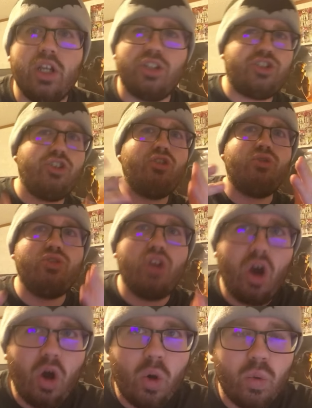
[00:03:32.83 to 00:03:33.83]
So you
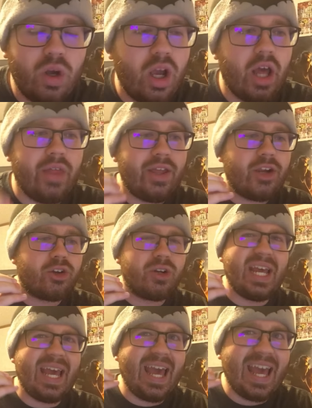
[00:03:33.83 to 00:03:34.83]
know they're going
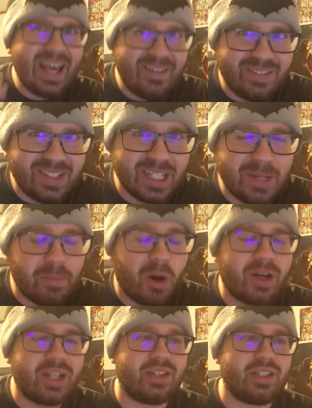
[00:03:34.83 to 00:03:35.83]
to heavily
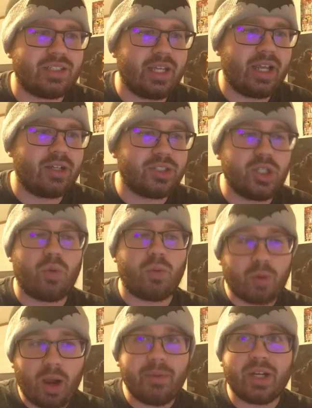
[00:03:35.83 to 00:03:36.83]
market this thing, so we're
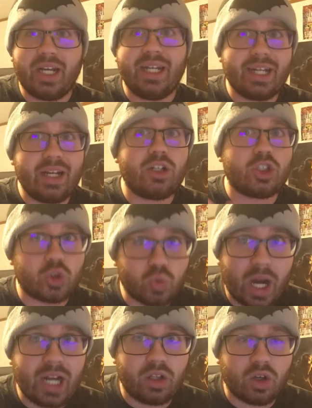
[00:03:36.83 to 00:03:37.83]
probably going to get a
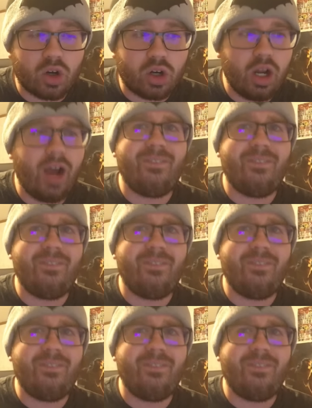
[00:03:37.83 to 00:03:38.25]
trailer,